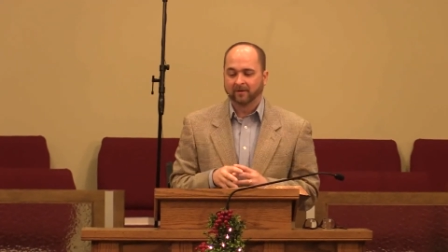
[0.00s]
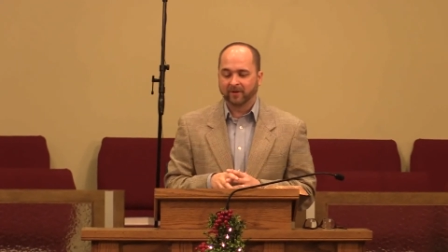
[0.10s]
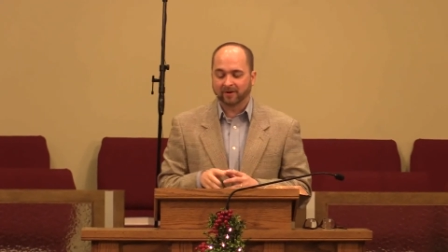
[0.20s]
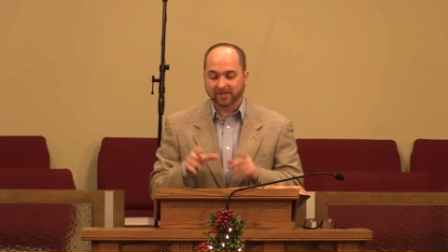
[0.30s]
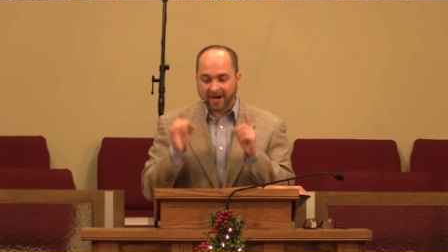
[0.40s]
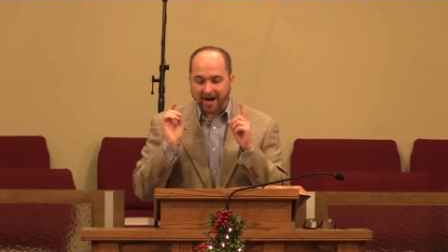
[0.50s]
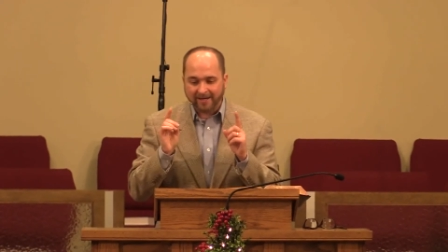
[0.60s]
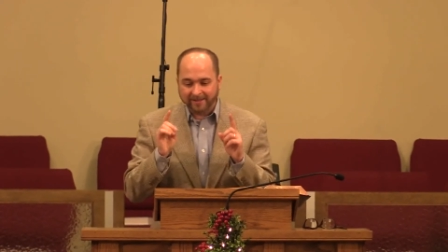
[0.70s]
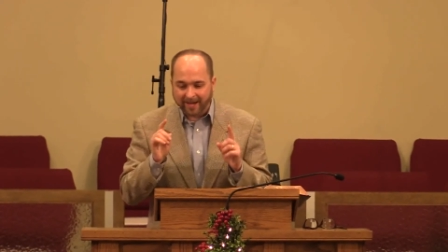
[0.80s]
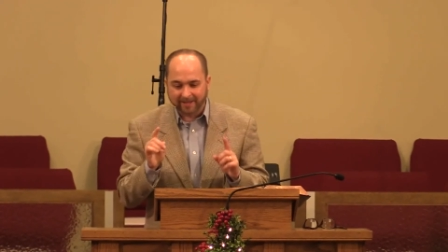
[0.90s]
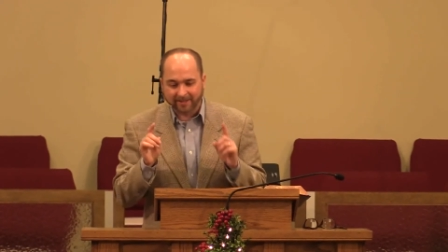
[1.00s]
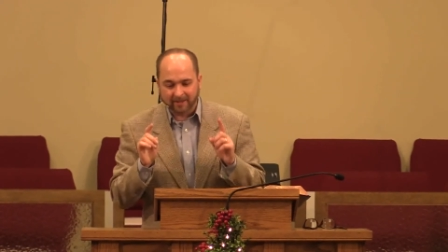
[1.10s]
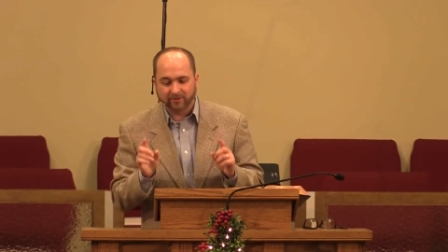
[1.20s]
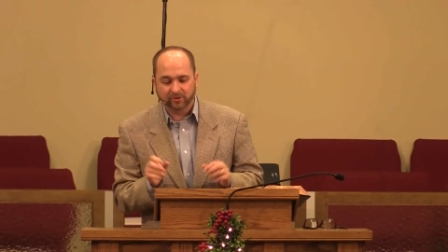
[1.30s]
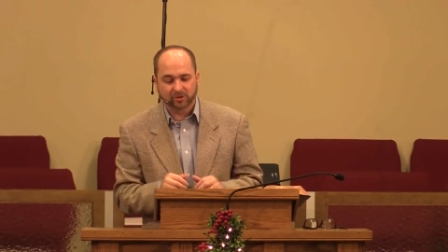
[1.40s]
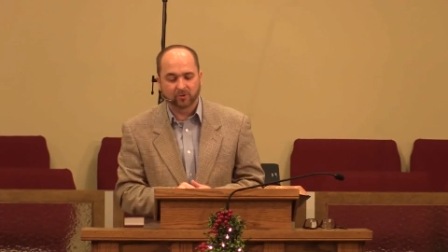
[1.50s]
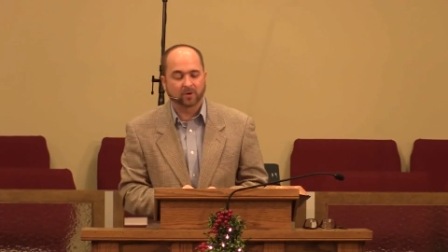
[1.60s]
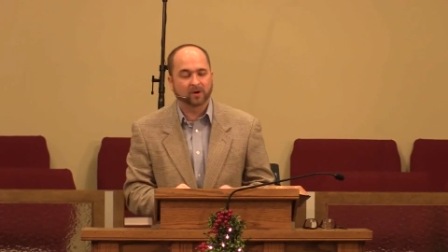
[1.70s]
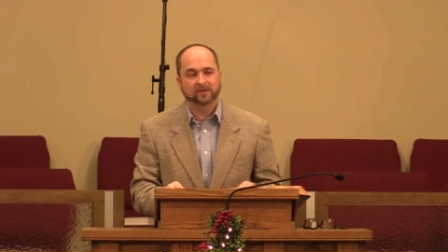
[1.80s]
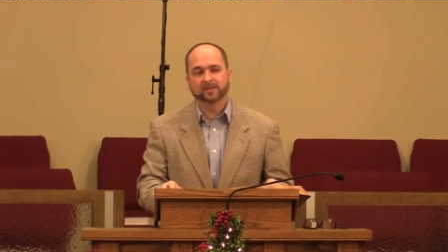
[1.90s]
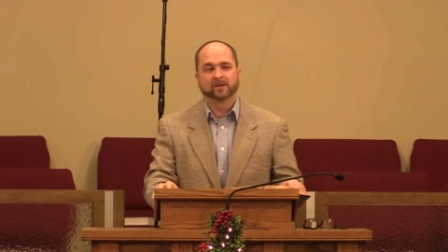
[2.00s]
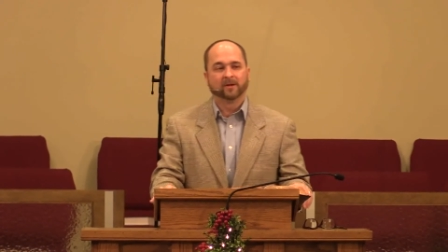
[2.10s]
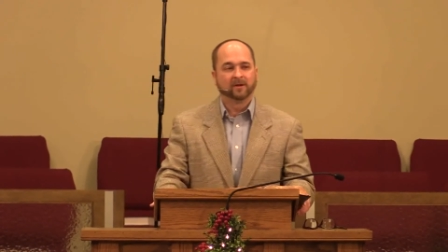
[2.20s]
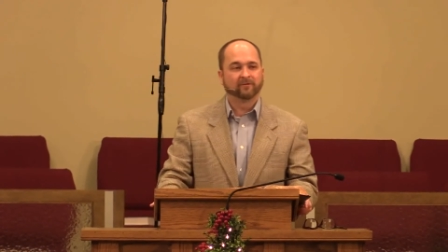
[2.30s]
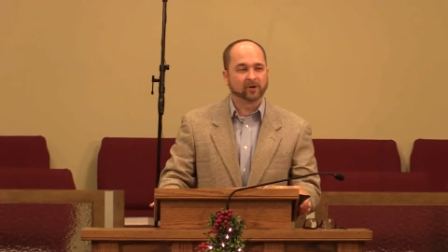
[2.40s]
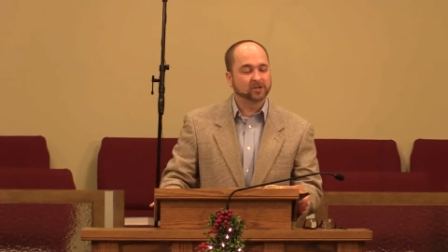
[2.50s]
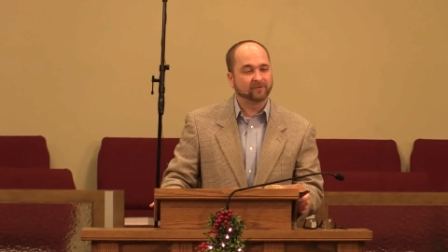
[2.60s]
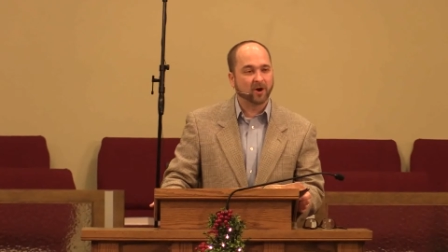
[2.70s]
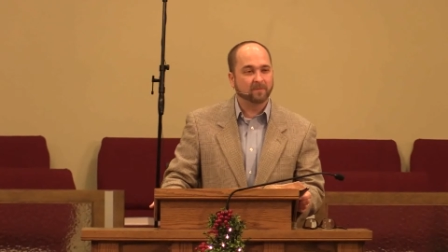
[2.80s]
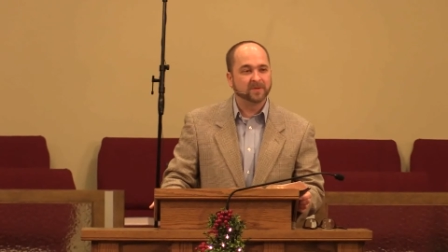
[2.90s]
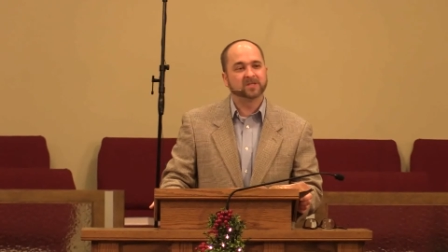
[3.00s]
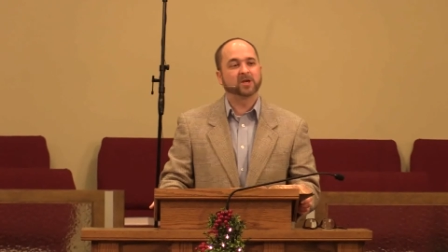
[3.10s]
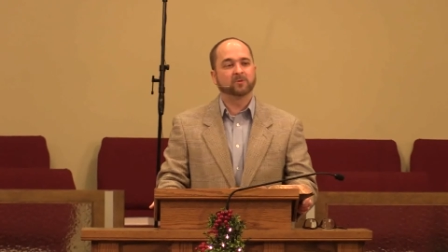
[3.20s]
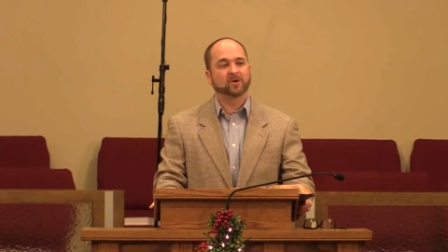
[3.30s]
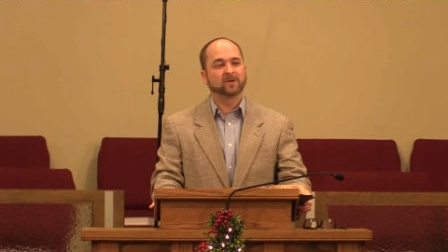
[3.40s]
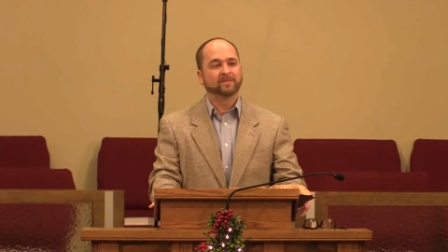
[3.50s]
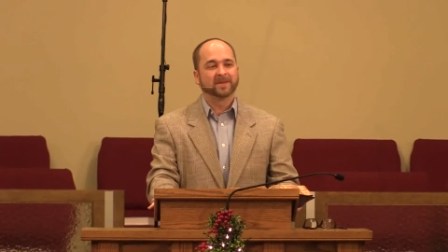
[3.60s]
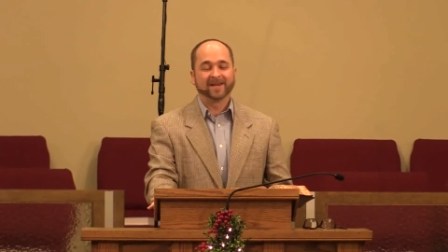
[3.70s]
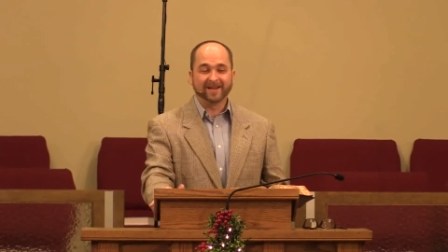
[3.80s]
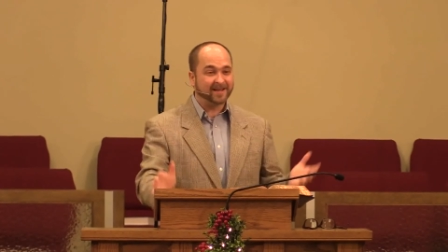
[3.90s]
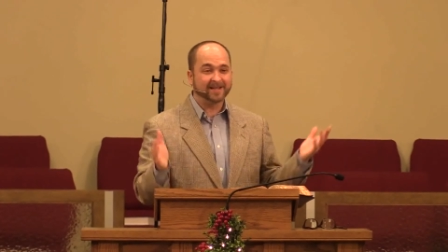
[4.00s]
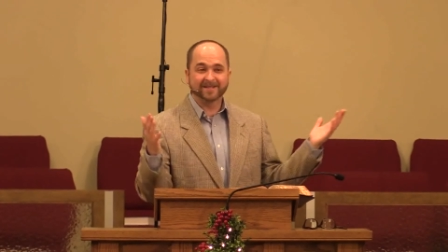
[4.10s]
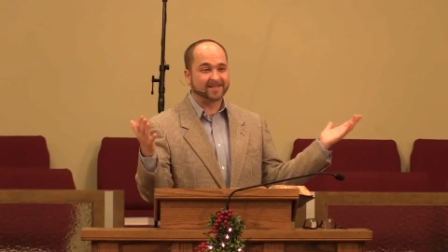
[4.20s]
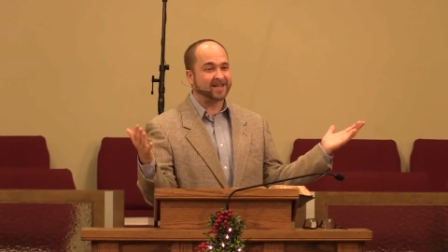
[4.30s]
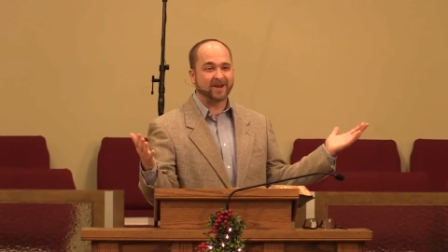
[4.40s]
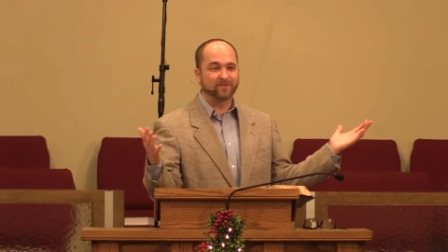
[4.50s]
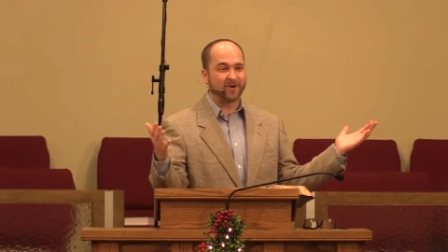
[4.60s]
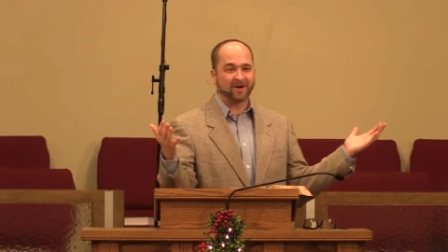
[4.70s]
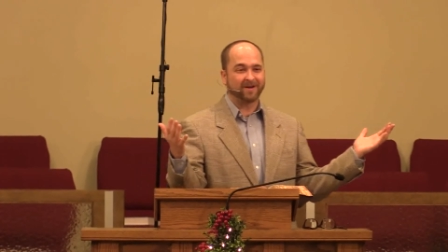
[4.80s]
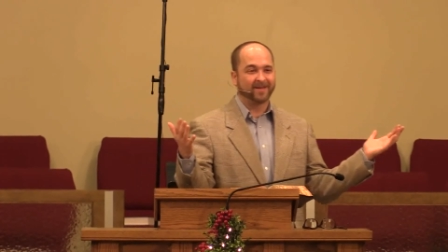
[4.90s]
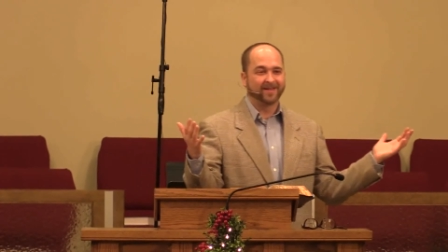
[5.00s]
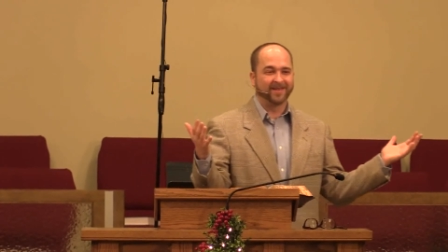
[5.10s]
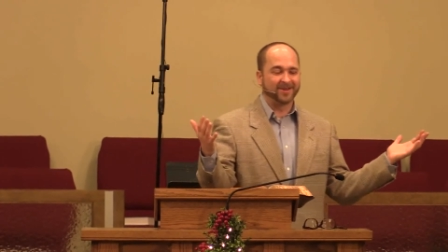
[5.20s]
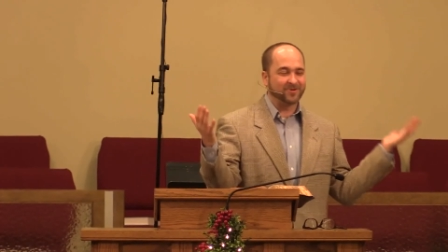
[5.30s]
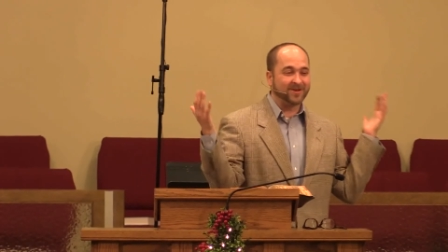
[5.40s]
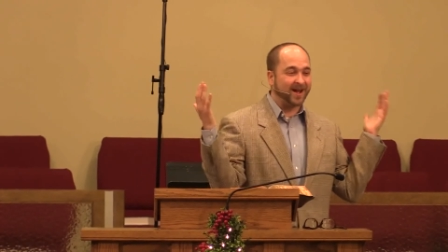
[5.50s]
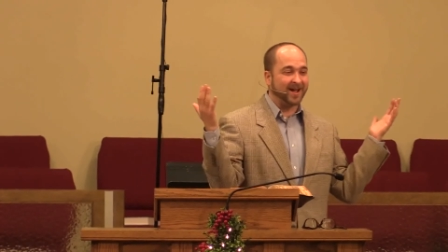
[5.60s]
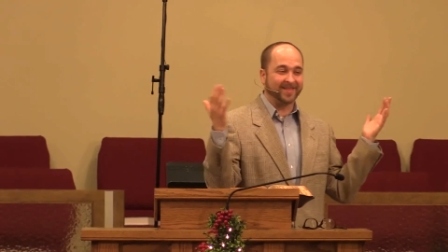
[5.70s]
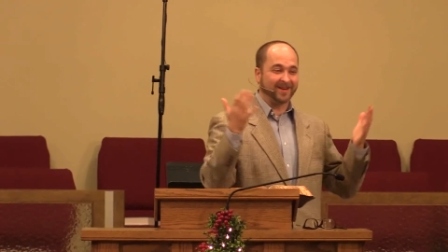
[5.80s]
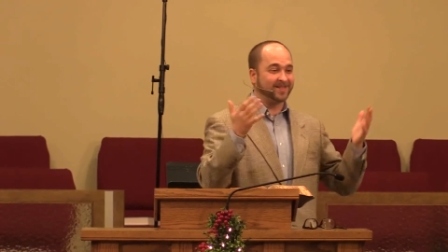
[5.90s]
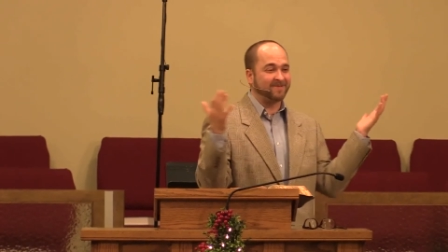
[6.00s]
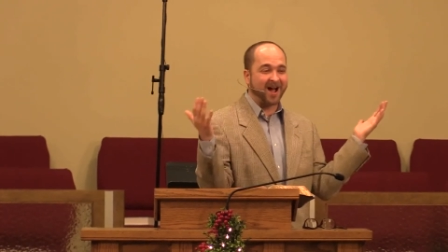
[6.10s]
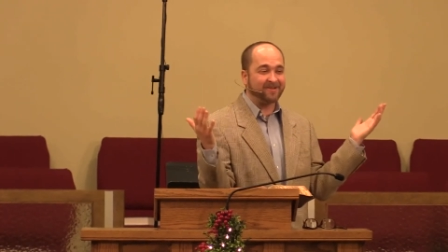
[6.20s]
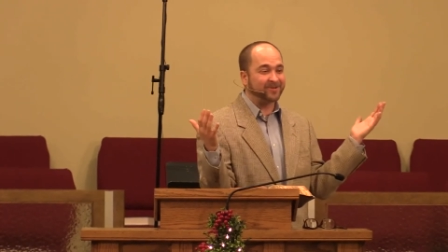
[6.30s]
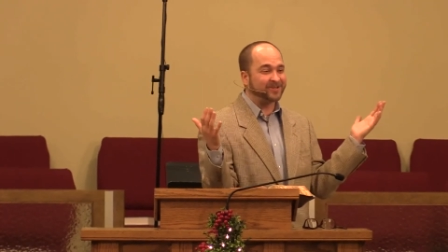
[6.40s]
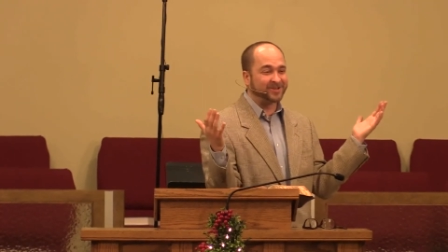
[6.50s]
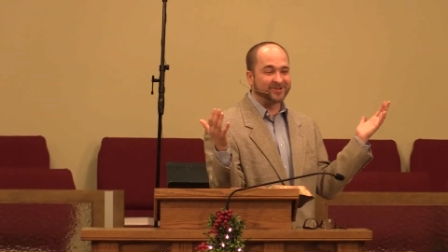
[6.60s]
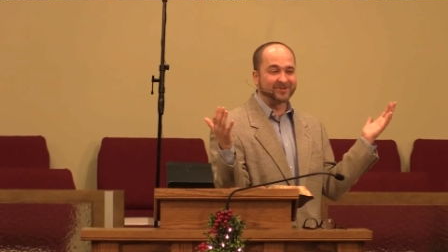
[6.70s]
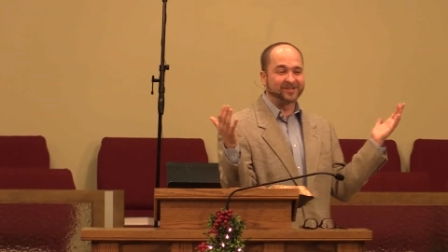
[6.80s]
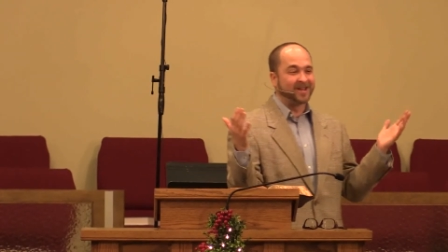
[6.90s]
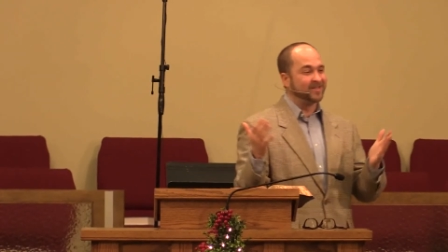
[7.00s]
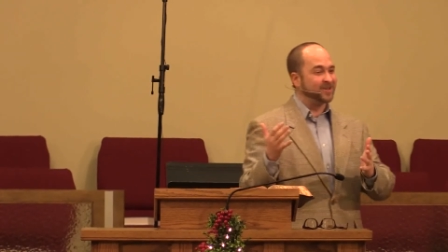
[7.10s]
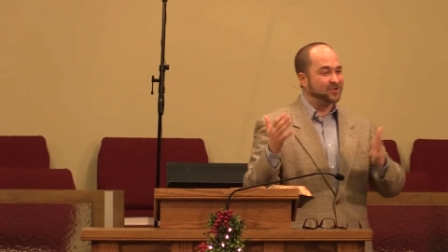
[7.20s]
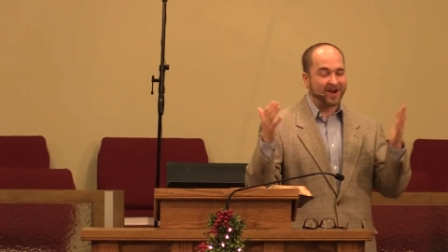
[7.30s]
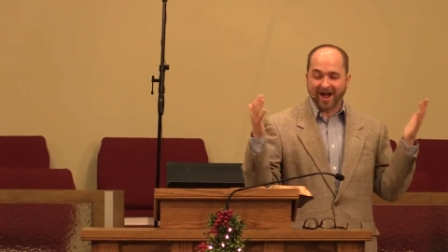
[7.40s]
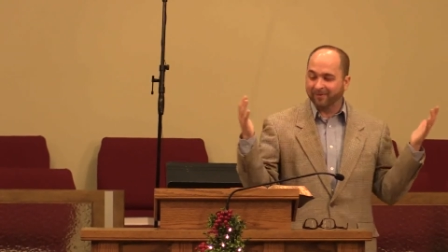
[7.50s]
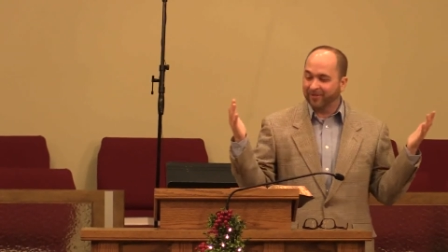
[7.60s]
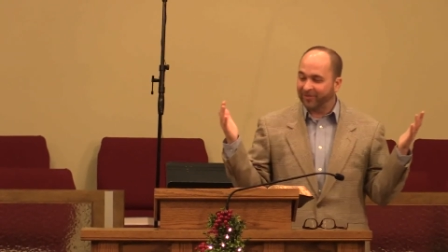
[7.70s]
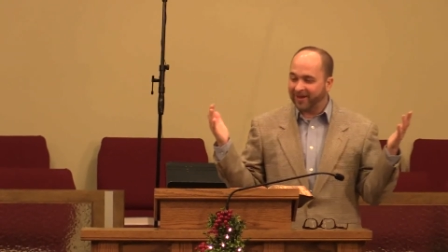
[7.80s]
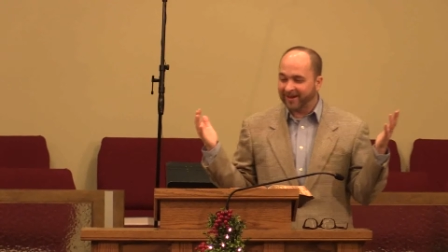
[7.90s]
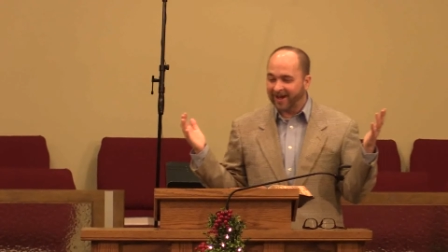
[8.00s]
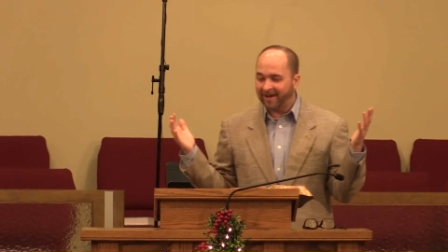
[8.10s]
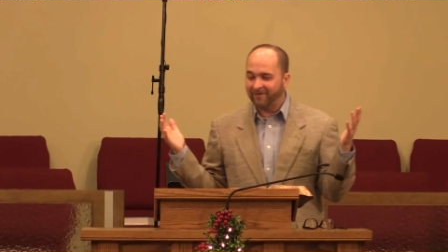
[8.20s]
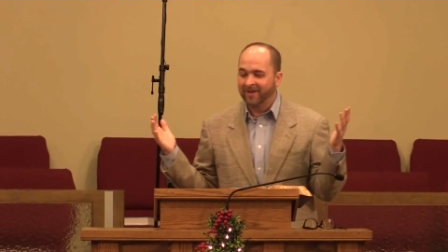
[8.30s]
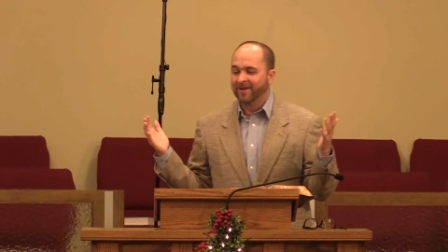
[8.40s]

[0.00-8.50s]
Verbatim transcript: There is content in those two words. First of all, be sober. It is the same word that you and I, that in the Bible is used, that you and I would think of.